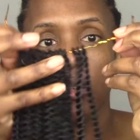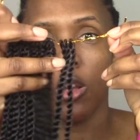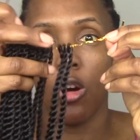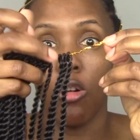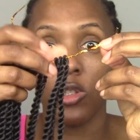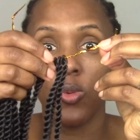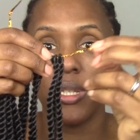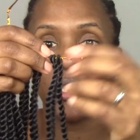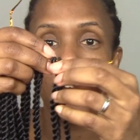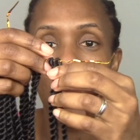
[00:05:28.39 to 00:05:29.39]
gold
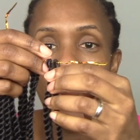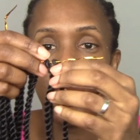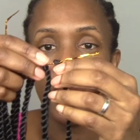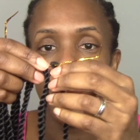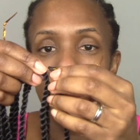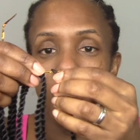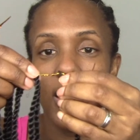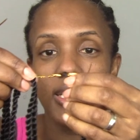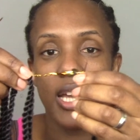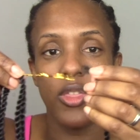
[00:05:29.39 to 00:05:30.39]
twist tie,
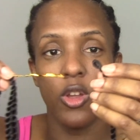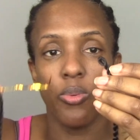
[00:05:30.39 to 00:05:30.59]
that's how they're